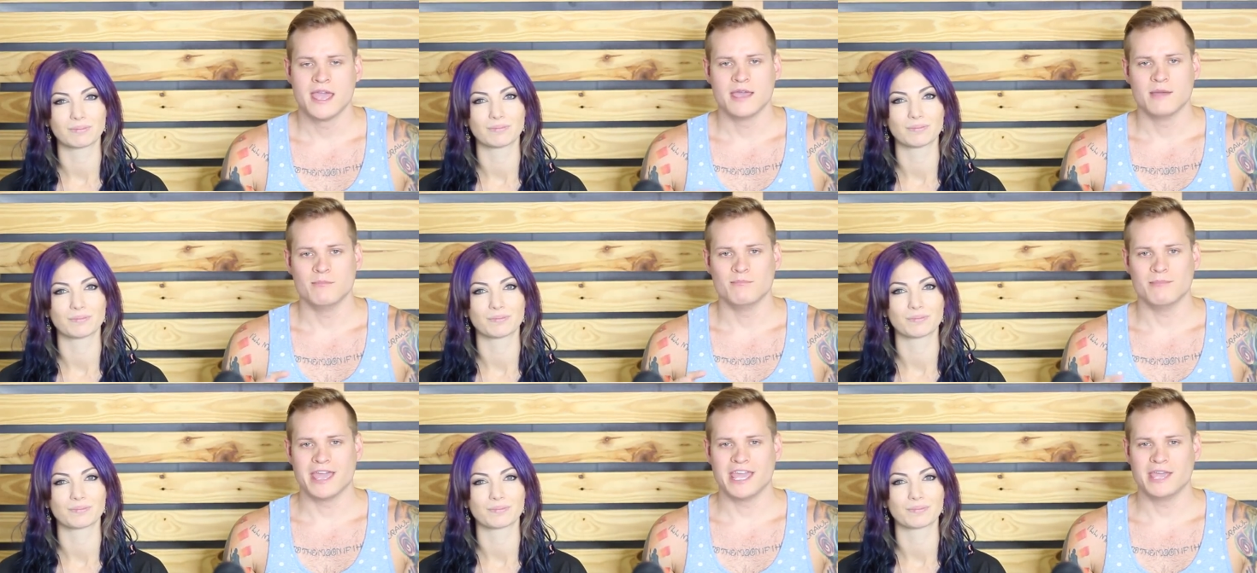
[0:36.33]

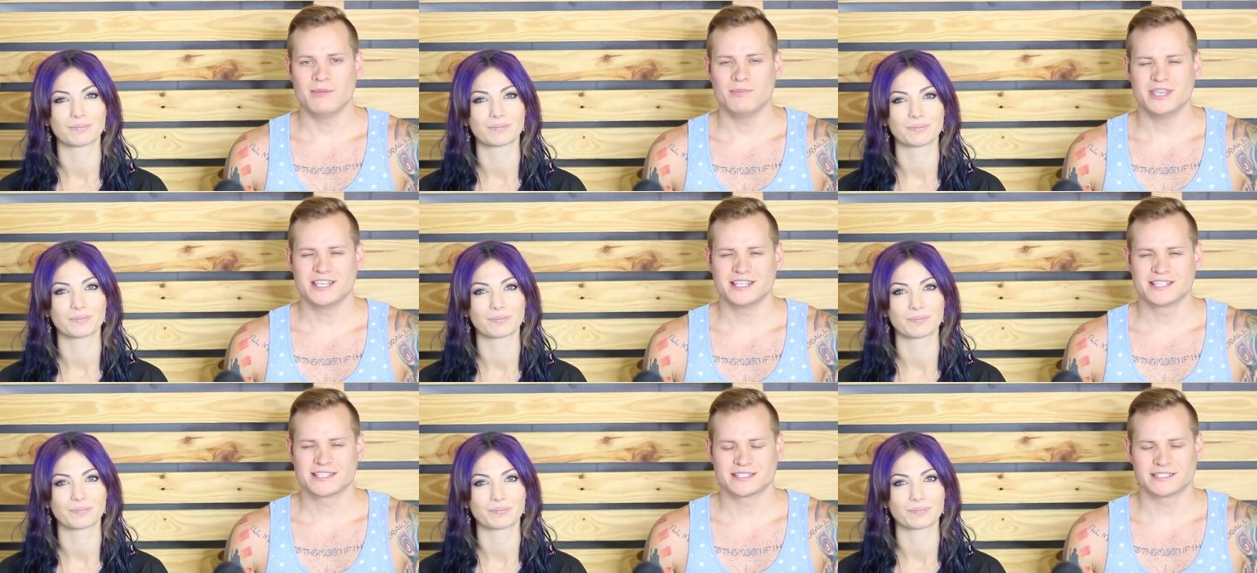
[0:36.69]
Speaker 1: may
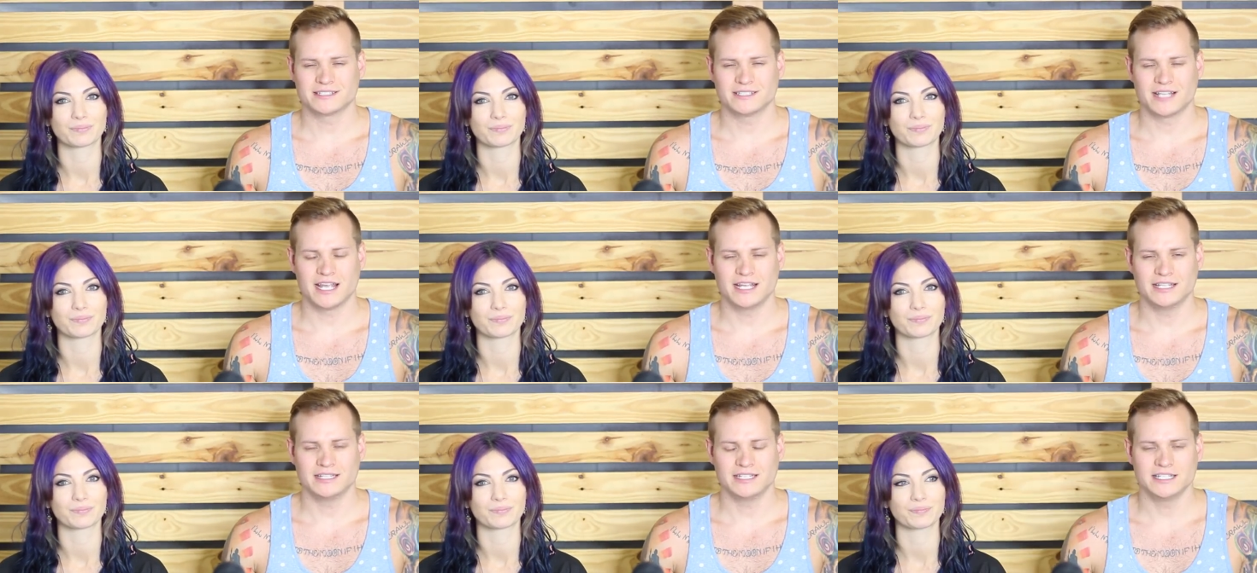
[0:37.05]
be
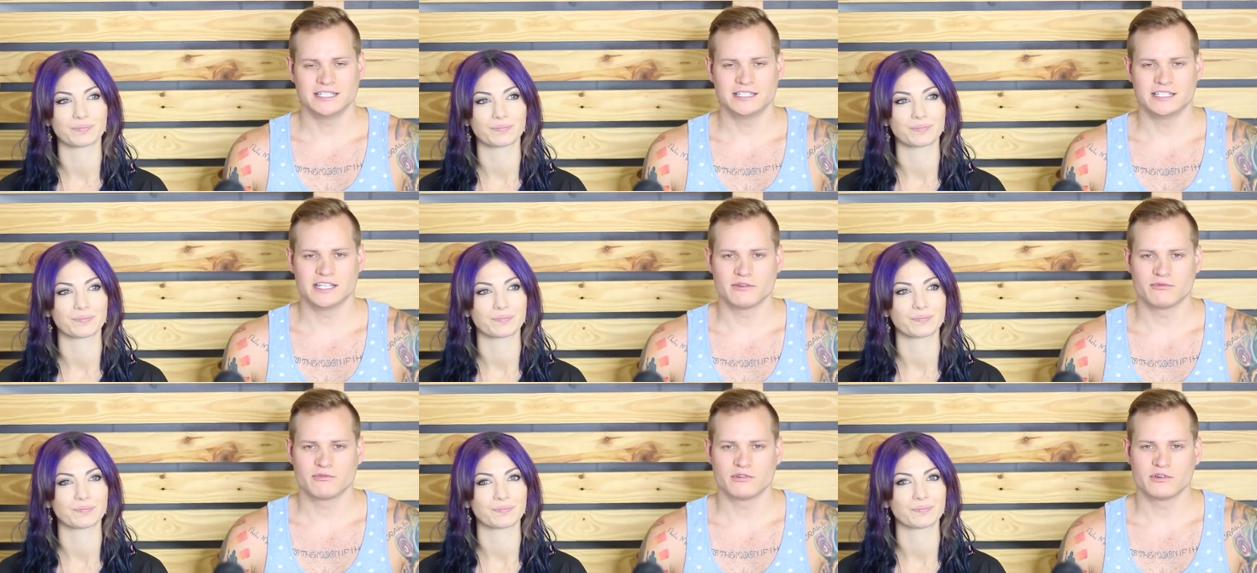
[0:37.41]
slightly
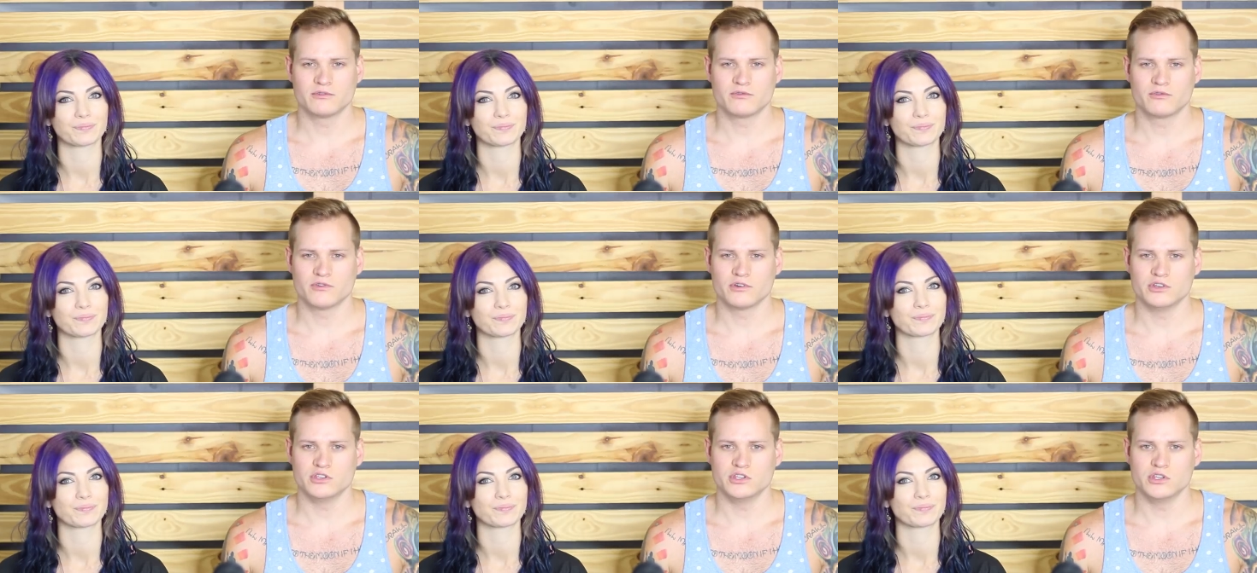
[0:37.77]

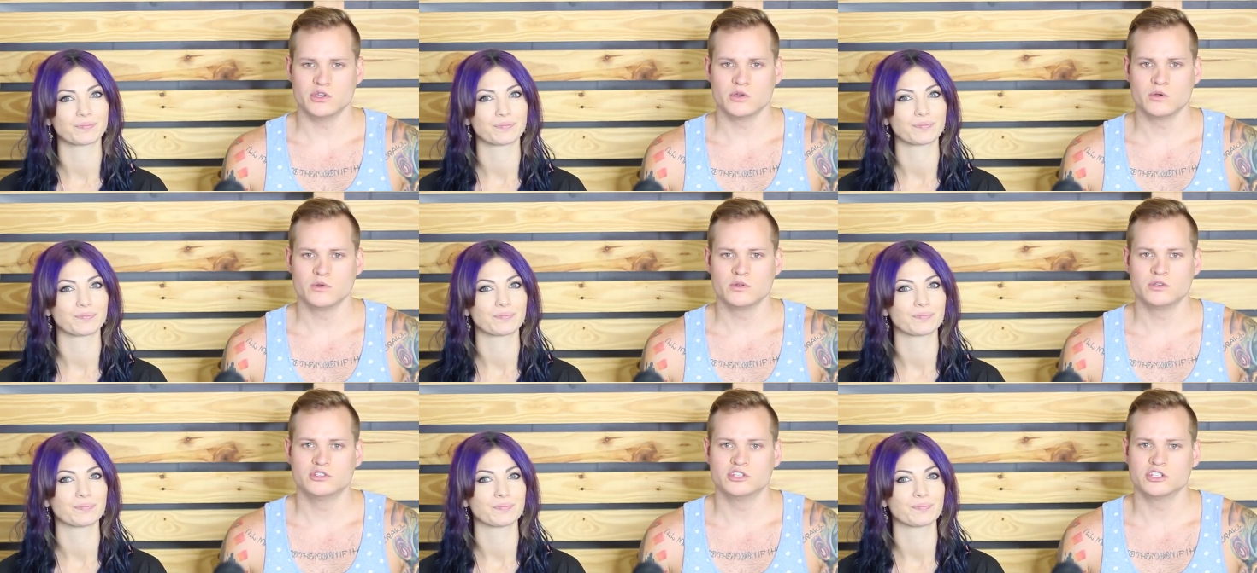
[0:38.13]
different for
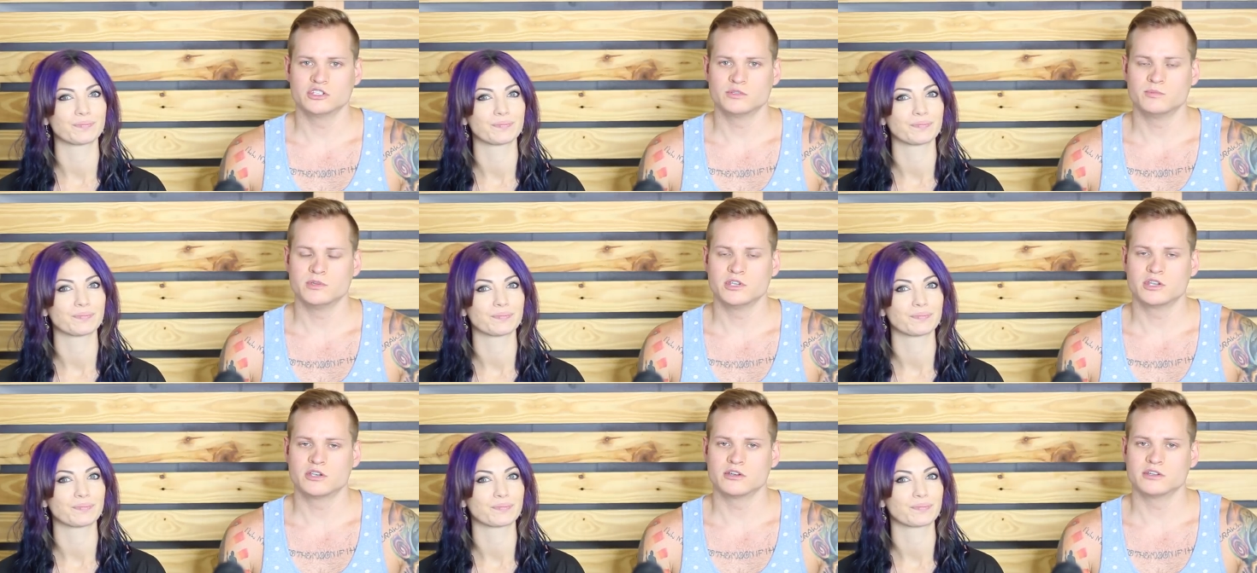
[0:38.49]
you
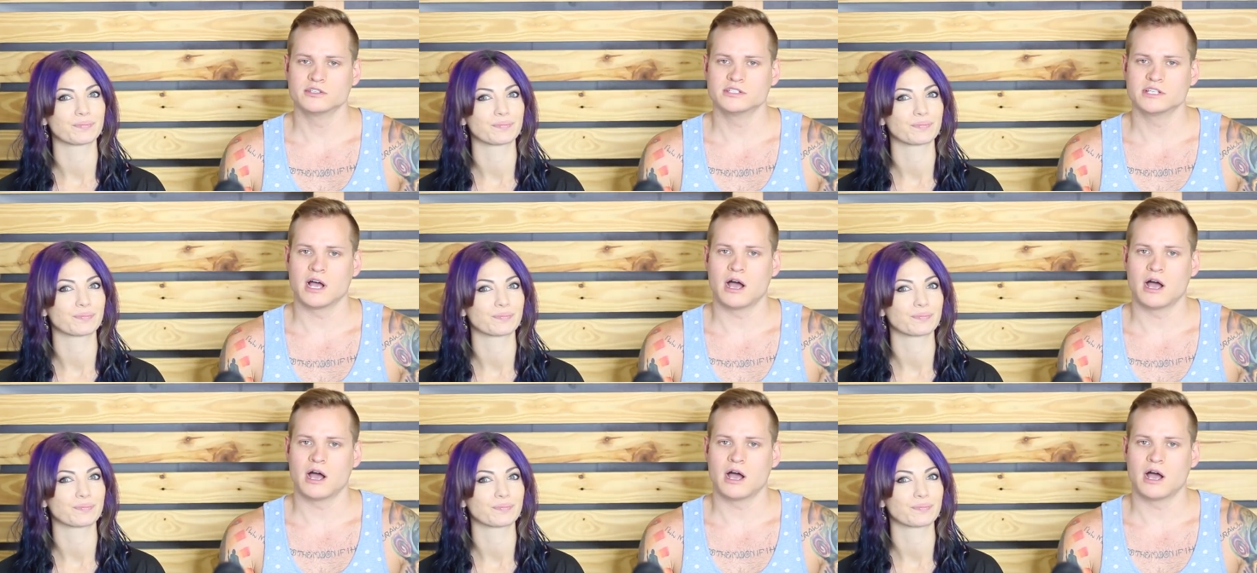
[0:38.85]
just because